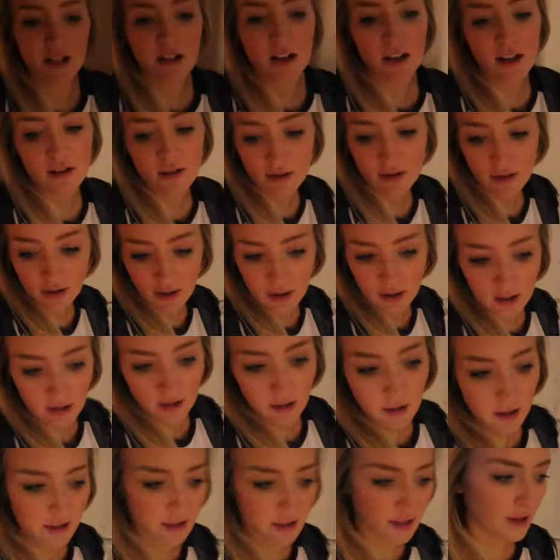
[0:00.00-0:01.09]
I don't know
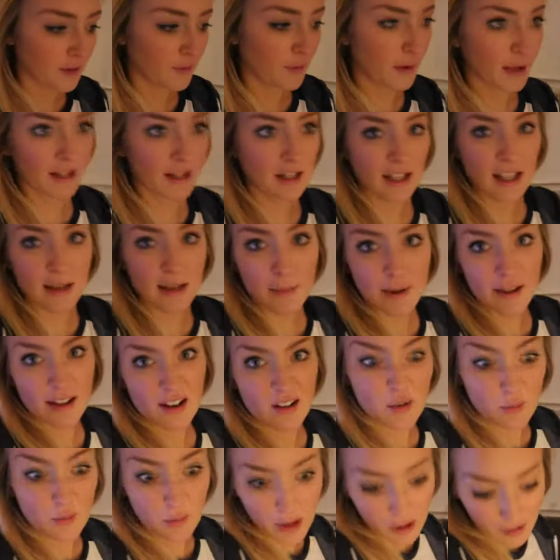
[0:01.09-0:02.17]
if we're going to keep it there
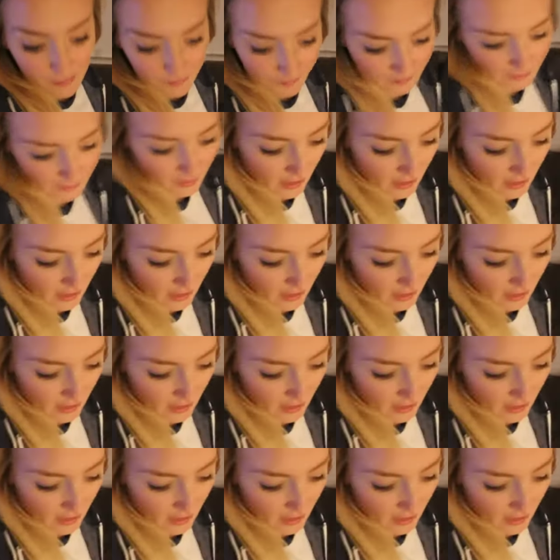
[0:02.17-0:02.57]
or what.